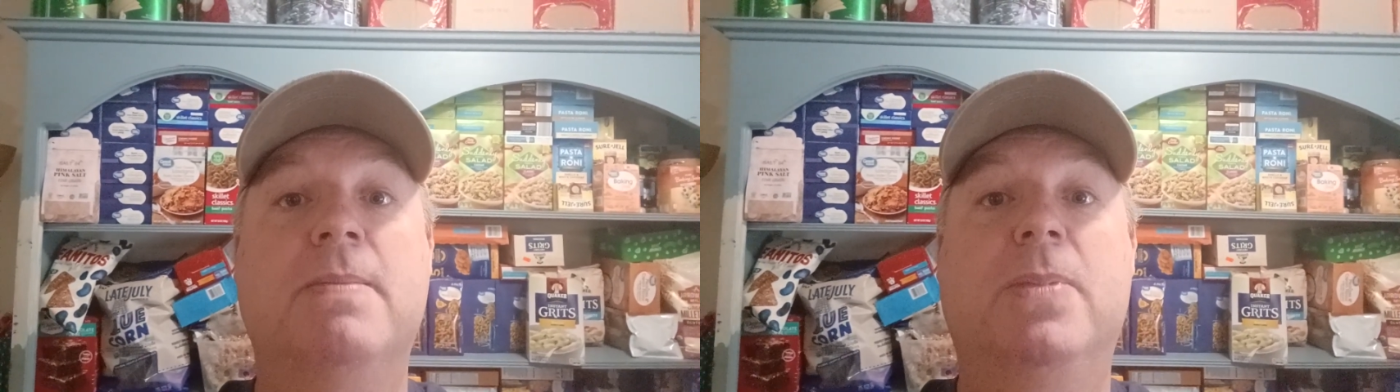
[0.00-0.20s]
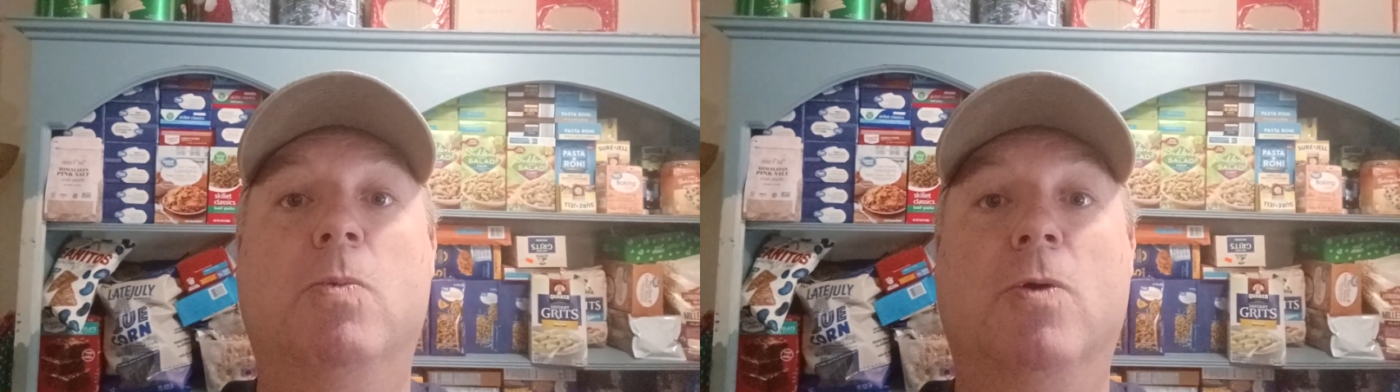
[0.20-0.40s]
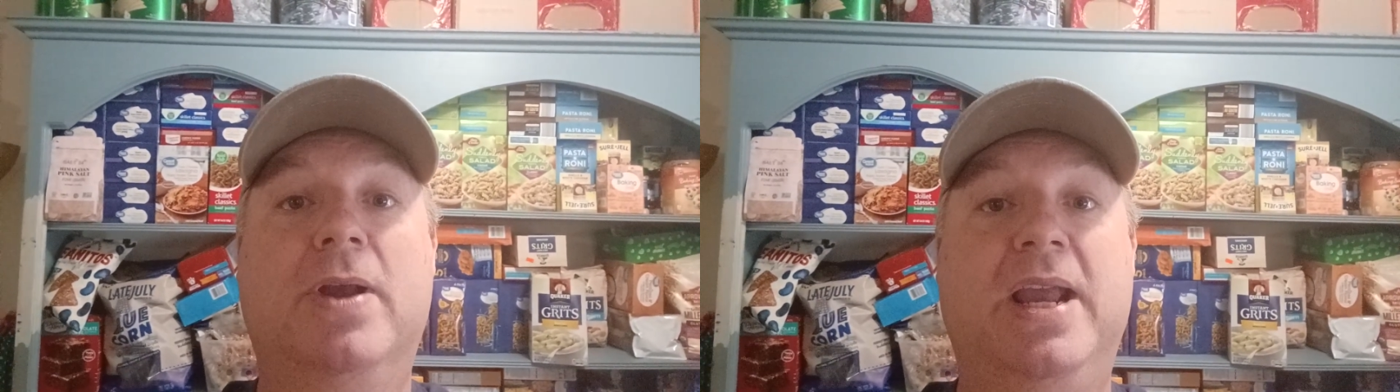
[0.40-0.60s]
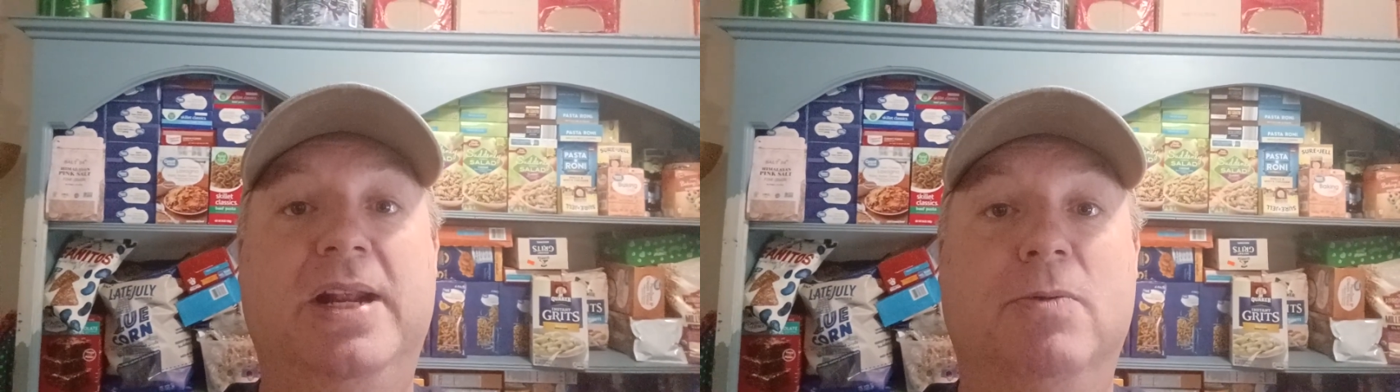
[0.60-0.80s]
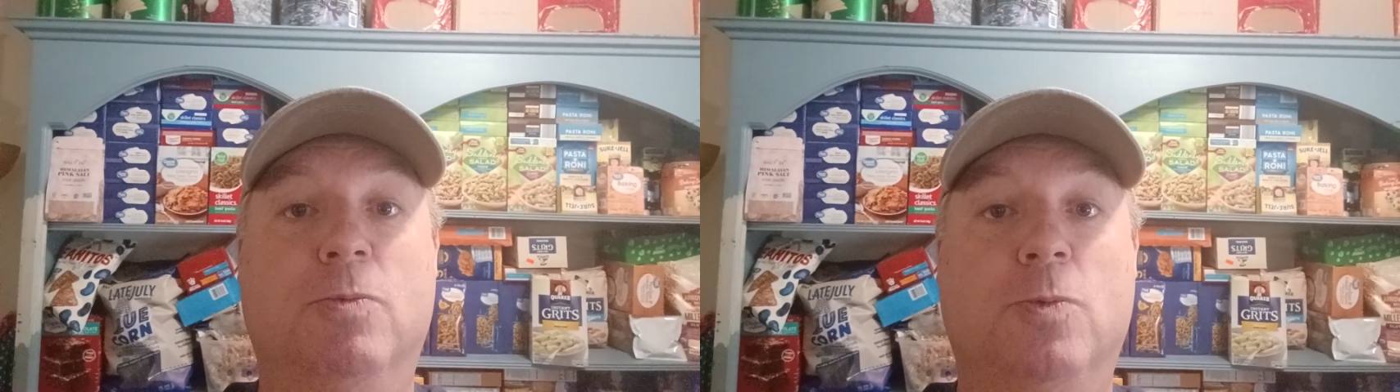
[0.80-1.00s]
But we're
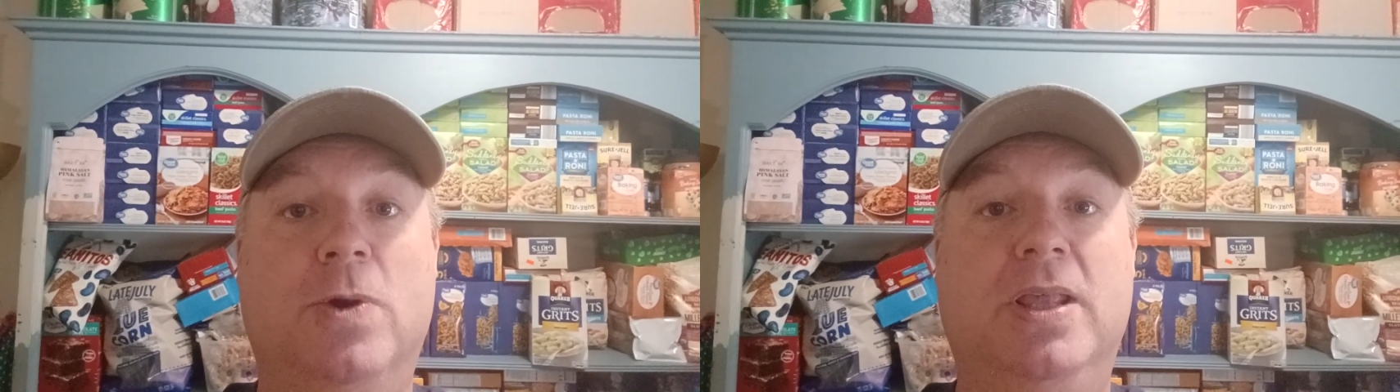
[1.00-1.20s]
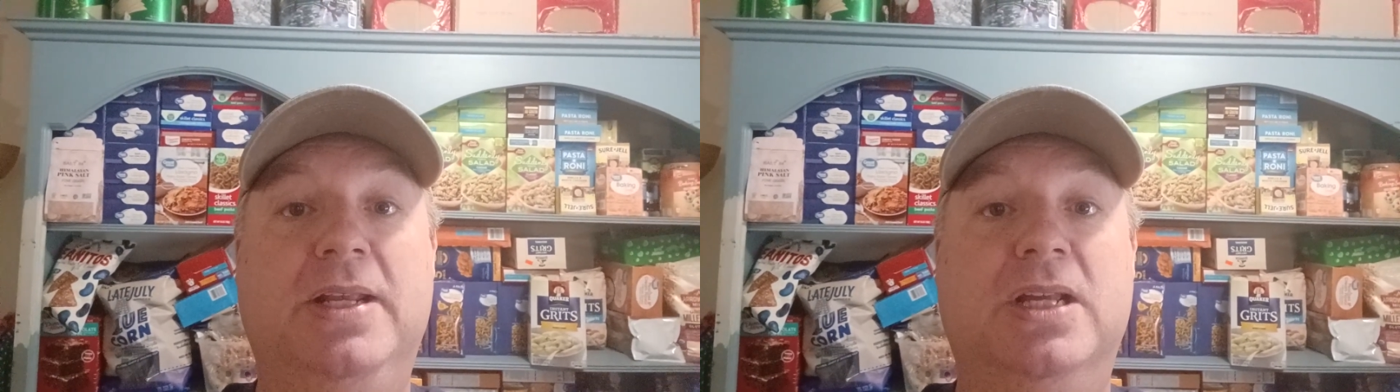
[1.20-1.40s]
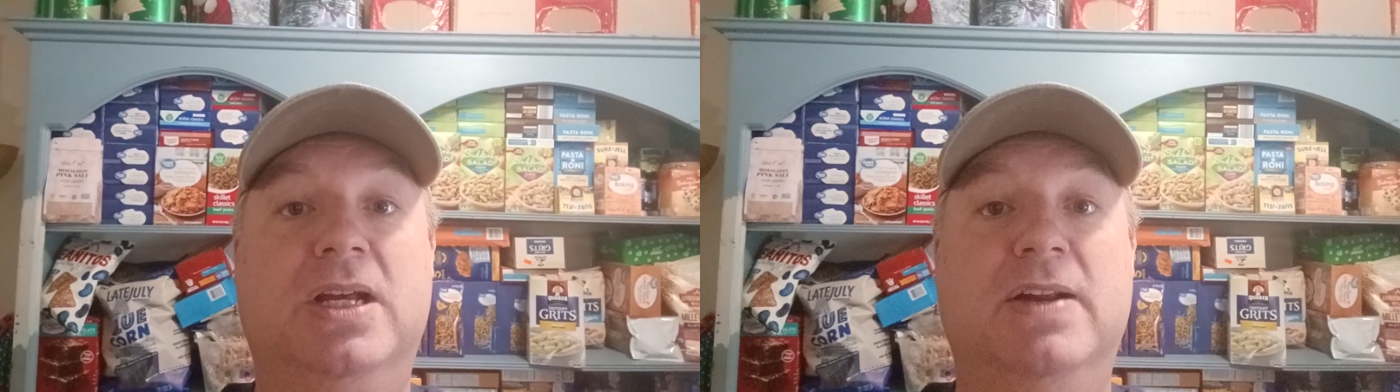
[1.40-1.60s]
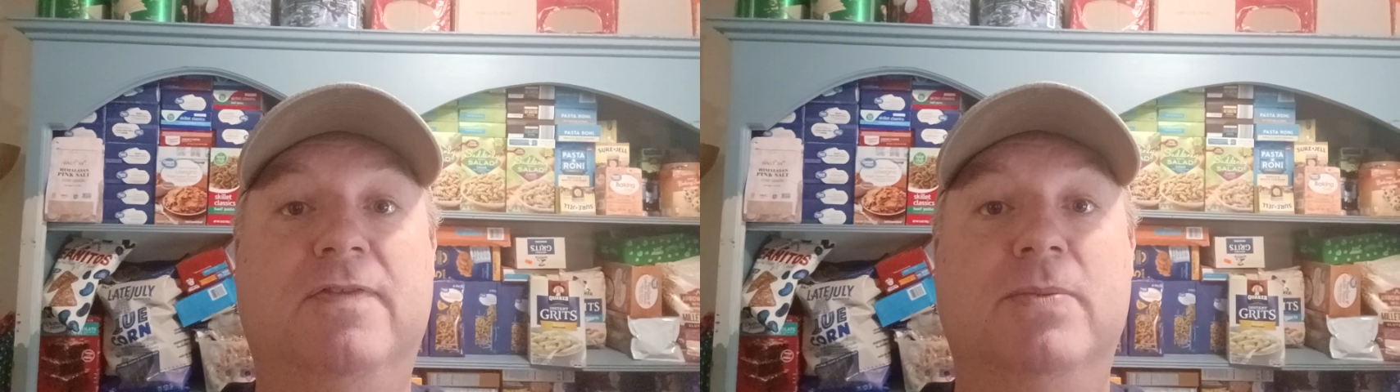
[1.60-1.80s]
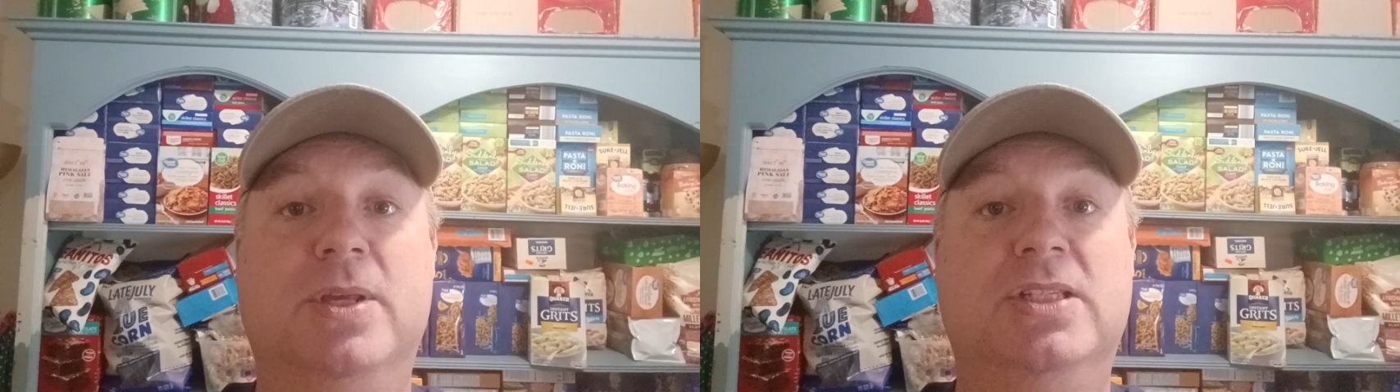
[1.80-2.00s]
getting it really done
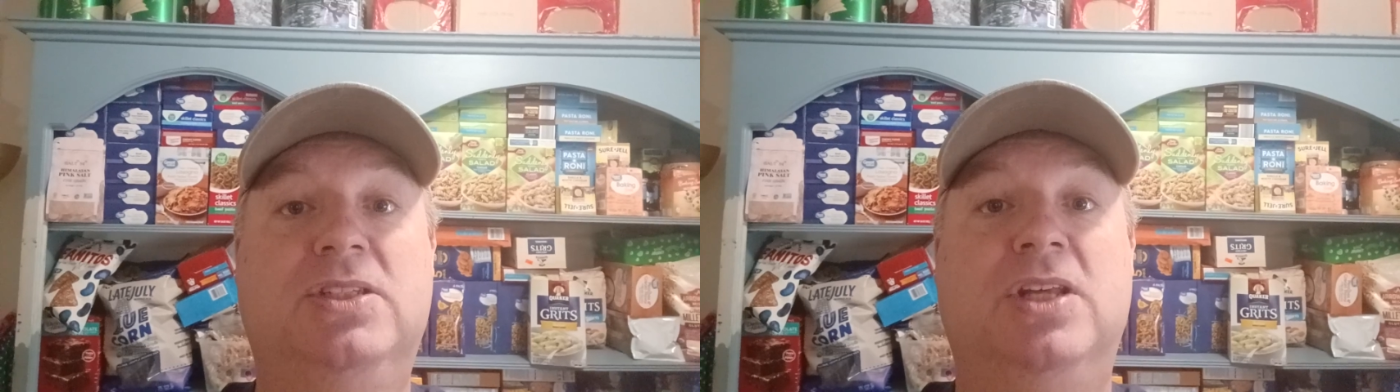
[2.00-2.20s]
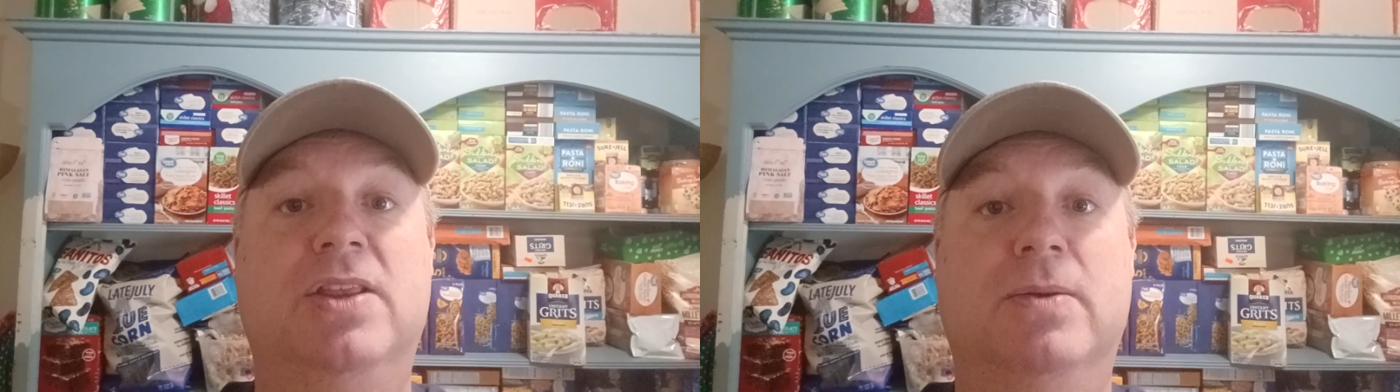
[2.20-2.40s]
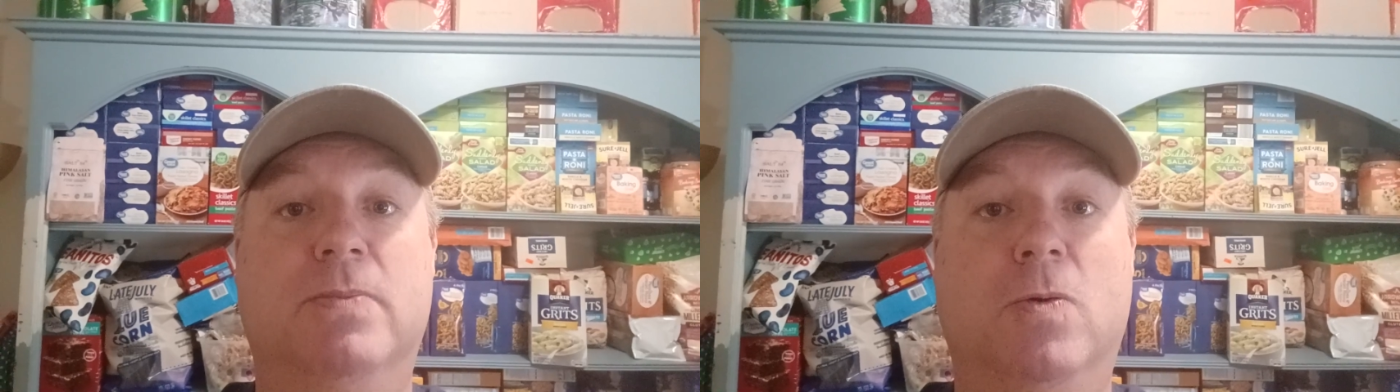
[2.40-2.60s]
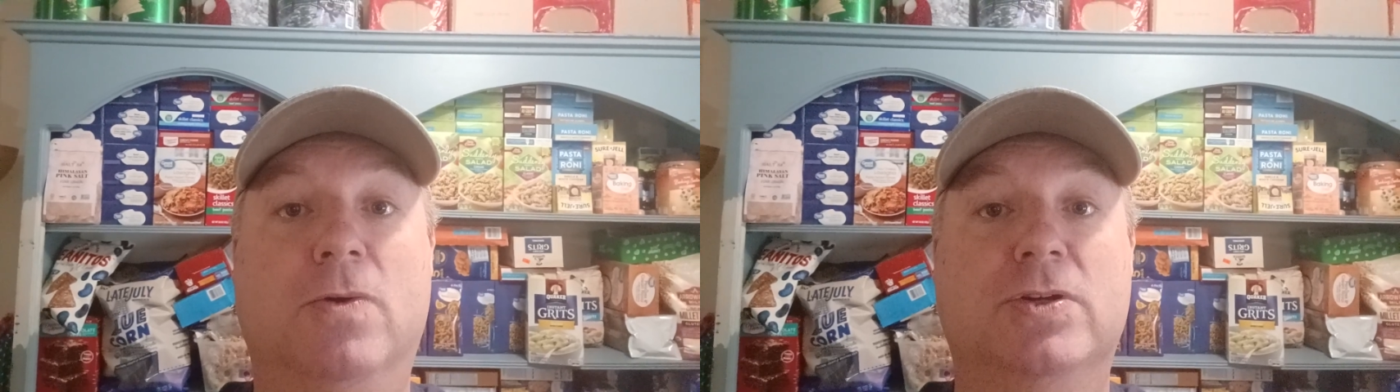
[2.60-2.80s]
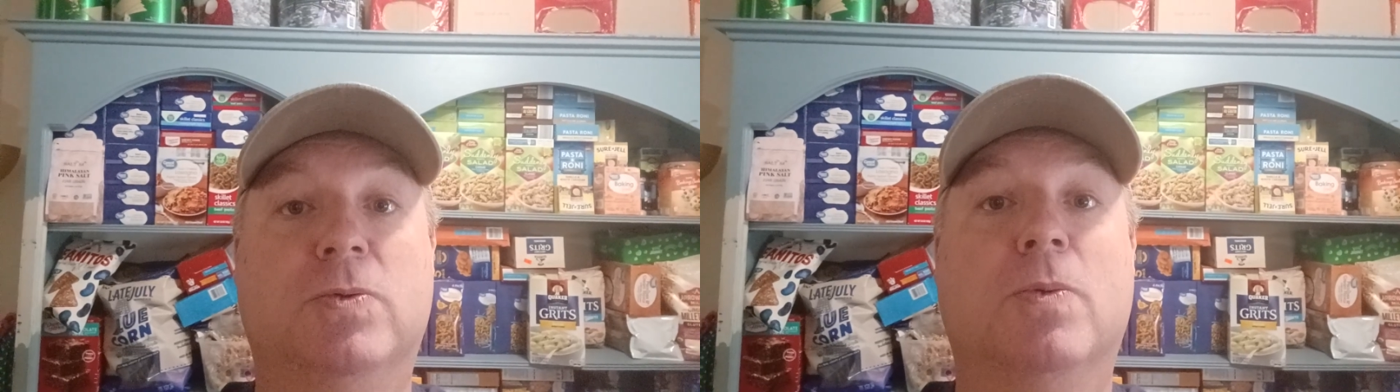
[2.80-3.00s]
from the southern
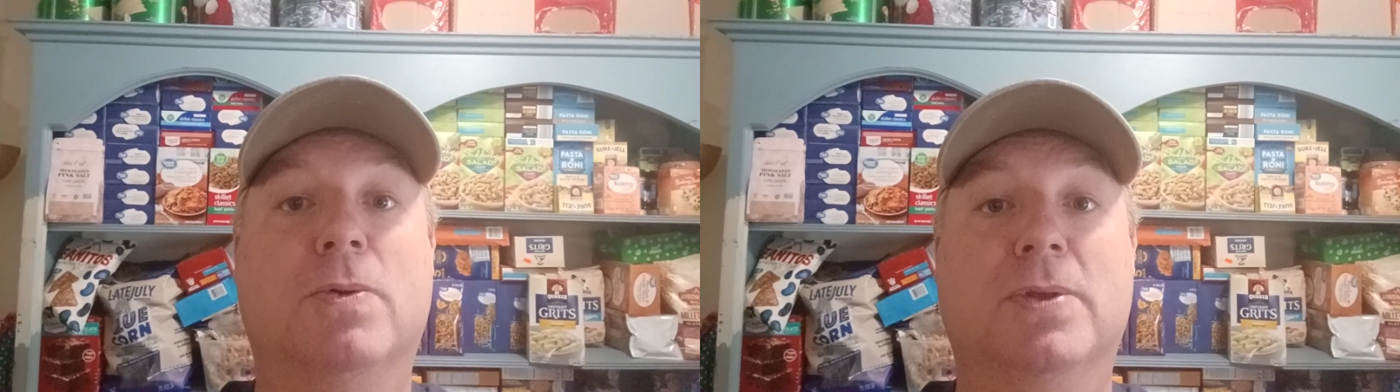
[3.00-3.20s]
borders where we're